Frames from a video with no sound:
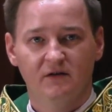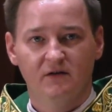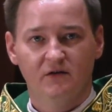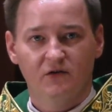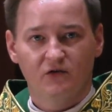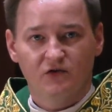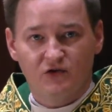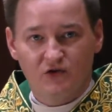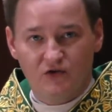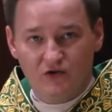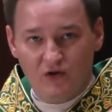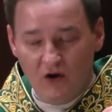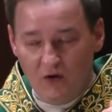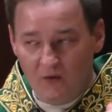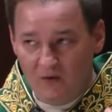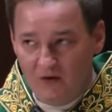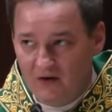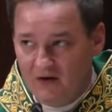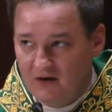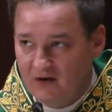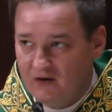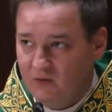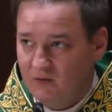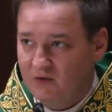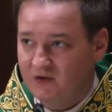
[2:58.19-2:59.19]
Because
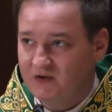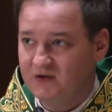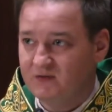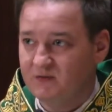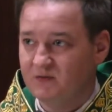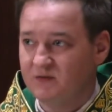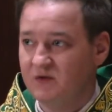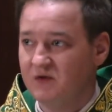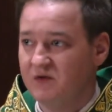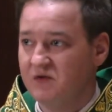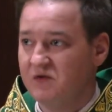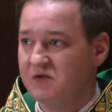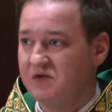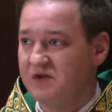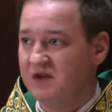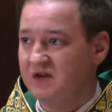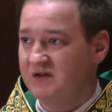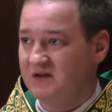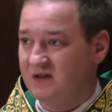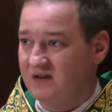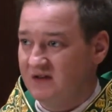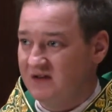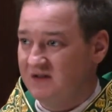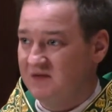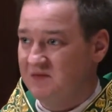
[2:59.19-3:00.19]
lower it was,
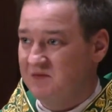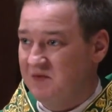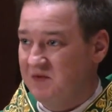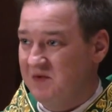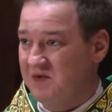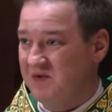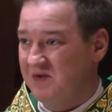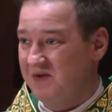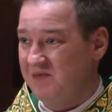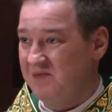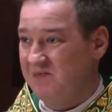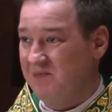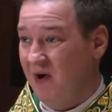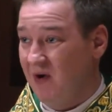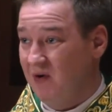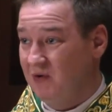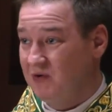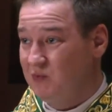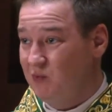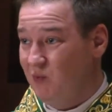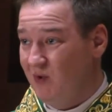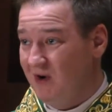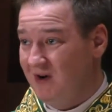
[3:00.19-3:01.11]
the boat